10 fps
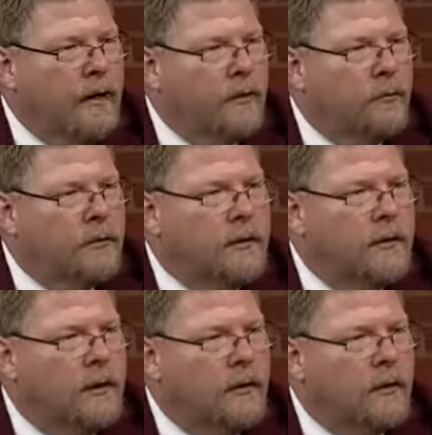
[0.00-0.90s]
I
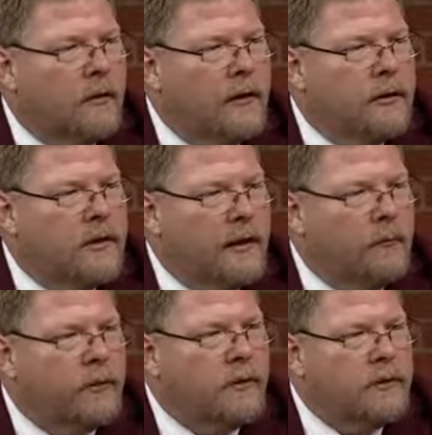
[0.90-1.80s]
would encourage
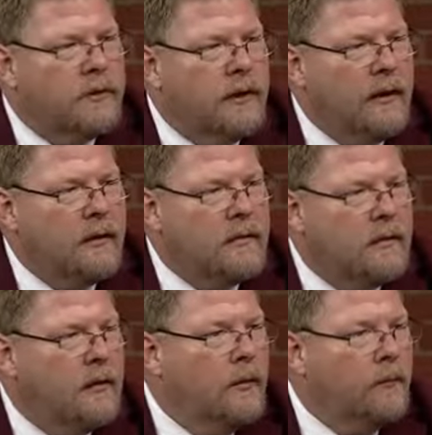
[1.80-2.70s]
that person is
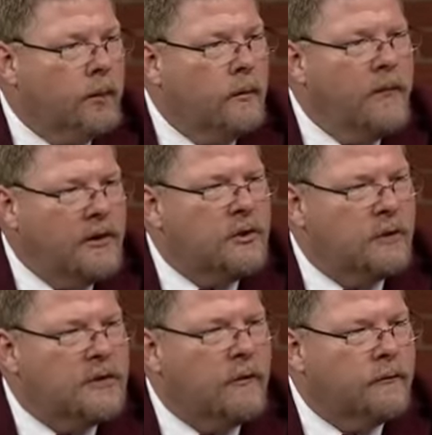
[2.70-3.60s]
permit
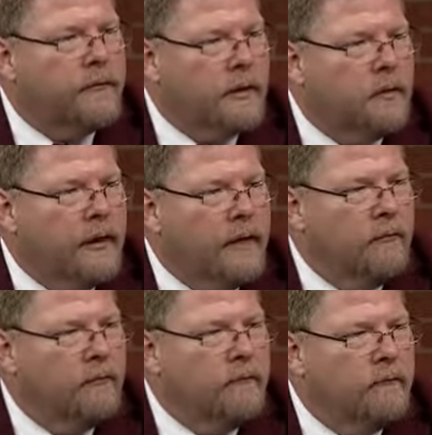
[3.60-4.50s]
yourself to
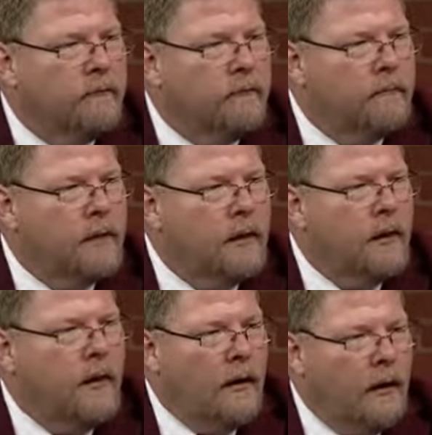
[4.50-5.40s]
grieve.
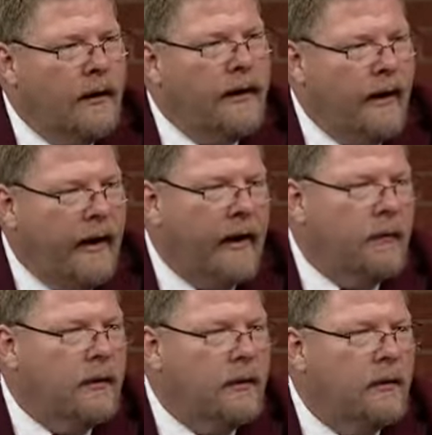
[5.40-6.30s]
Let it
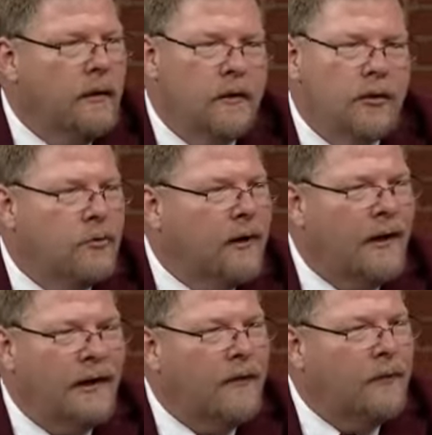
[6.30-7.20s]
happen. You
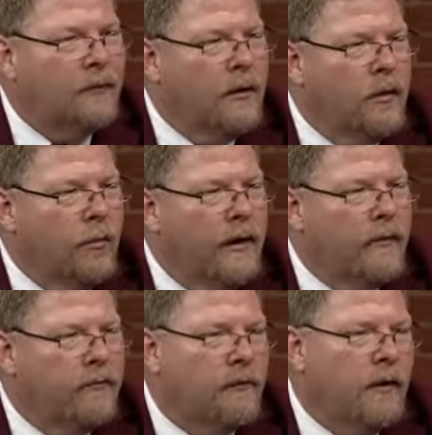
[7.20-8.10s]
cannot run away
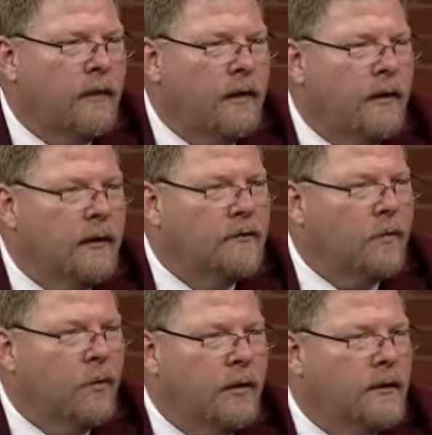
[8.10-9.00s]
from it. It's
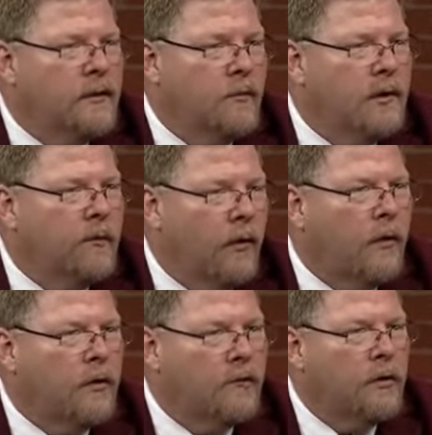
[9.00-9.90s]
going to be a
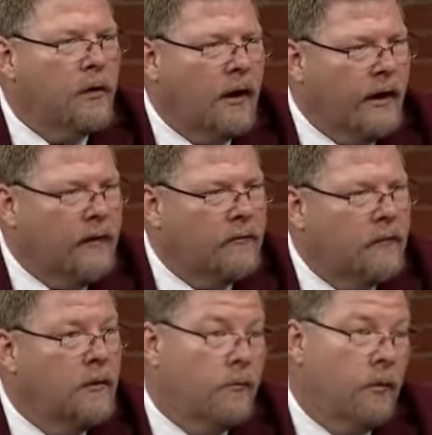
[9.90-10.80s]
part of your life
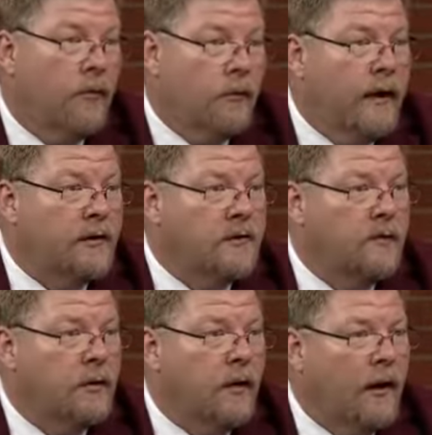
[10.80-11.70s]
for the rest
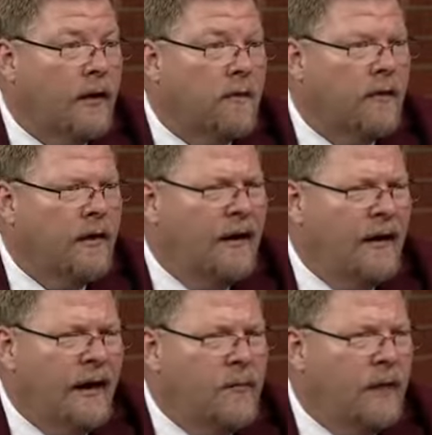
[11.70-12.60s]
of your life.
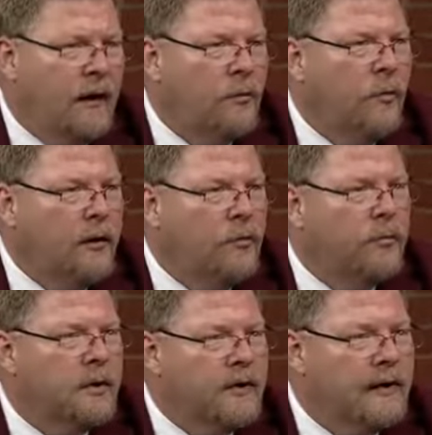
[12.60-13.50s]
I am not one who
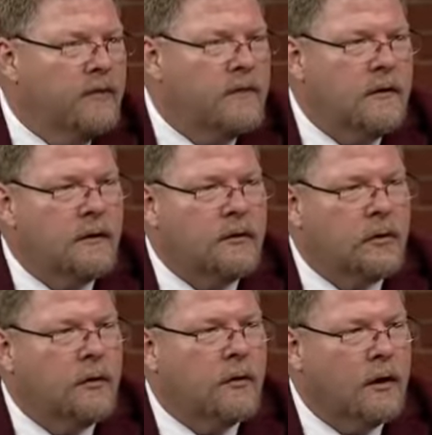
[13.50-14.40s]
believes in the
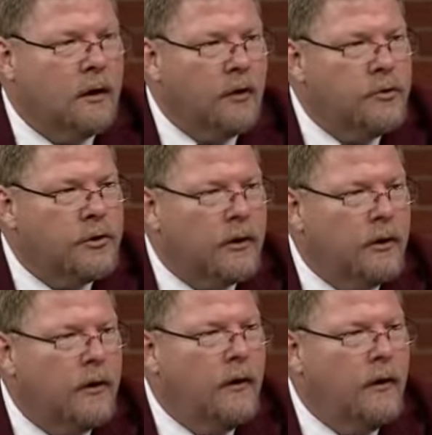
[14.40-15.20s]
term closure.